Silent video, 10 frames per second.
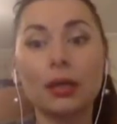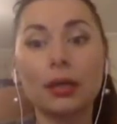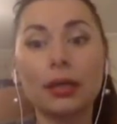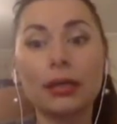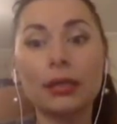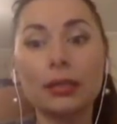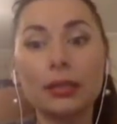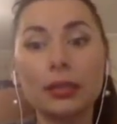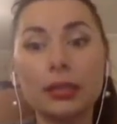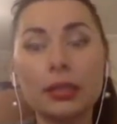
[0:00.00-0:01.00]
And
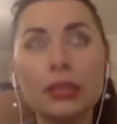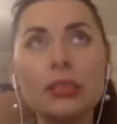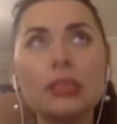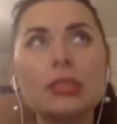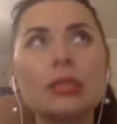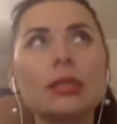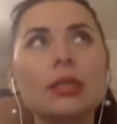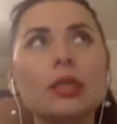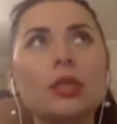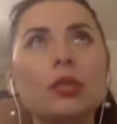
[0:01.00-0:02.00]
it's
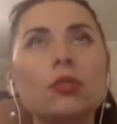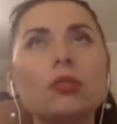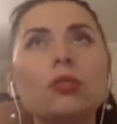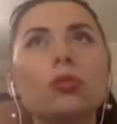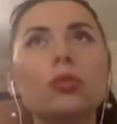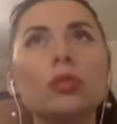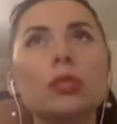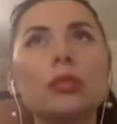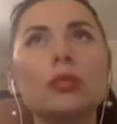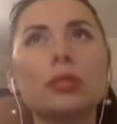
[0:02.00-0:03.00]
you to
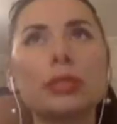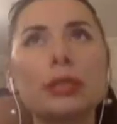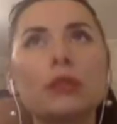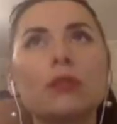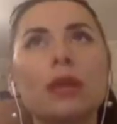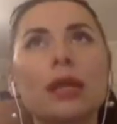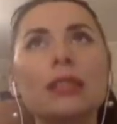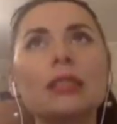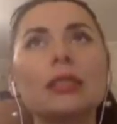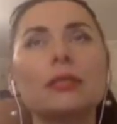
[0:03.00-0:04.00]
see yourself
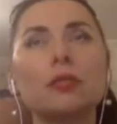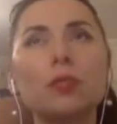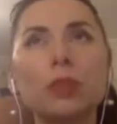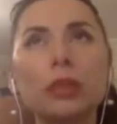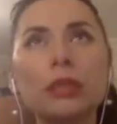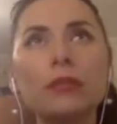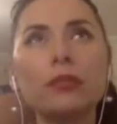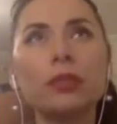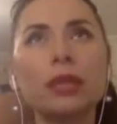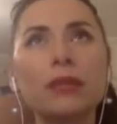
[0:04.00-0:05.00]
as a woman. If
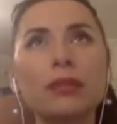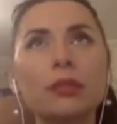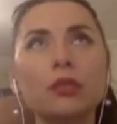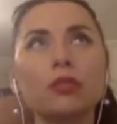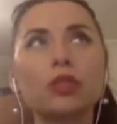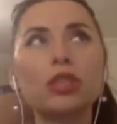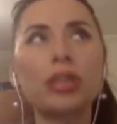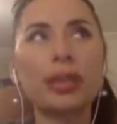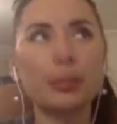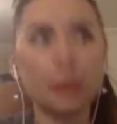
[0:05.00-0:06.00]
you have a lot of
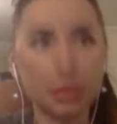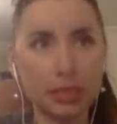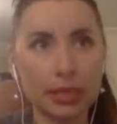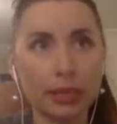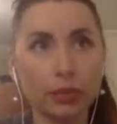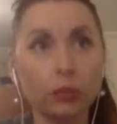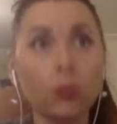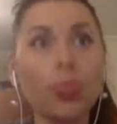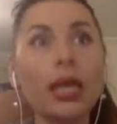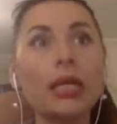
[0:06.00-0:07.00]
shame inside
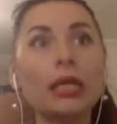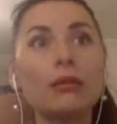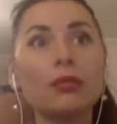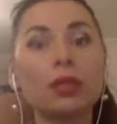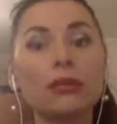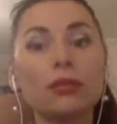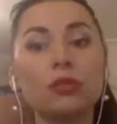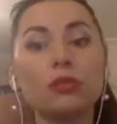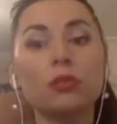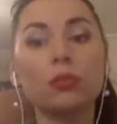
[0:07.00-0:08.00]
you, if you have a lot
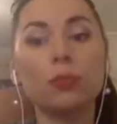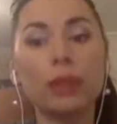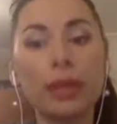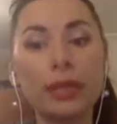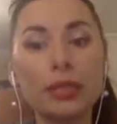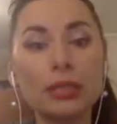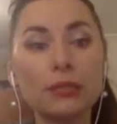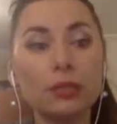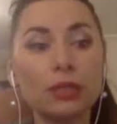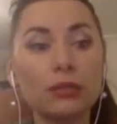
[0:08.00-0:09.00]
of complex, if
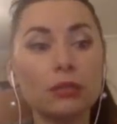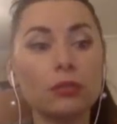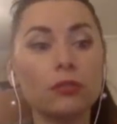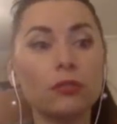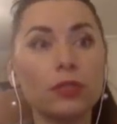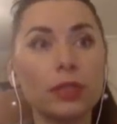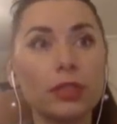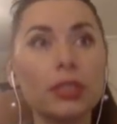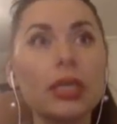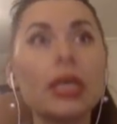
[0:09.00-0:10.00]
you have a lot of
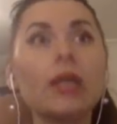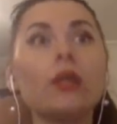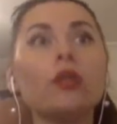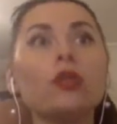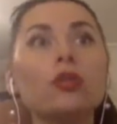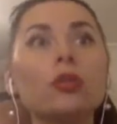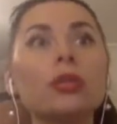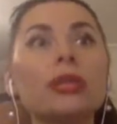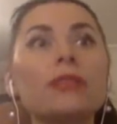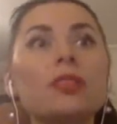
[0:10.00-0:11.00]
fears, you not
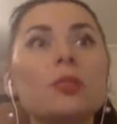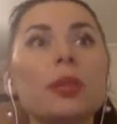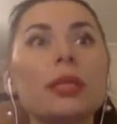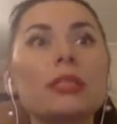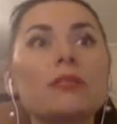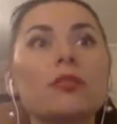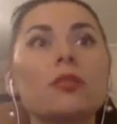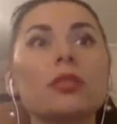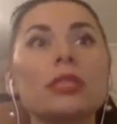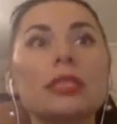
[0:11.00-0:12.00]
have space from
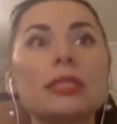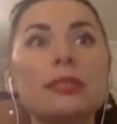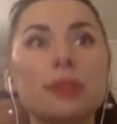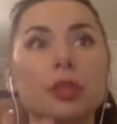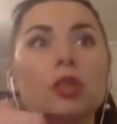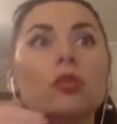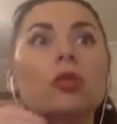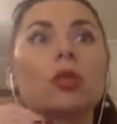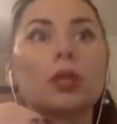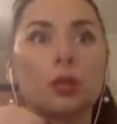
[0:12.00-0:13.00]
receiving, you
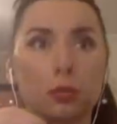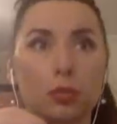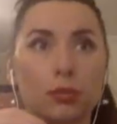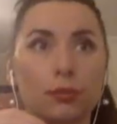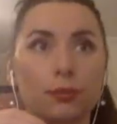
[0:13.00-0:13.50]
are closed.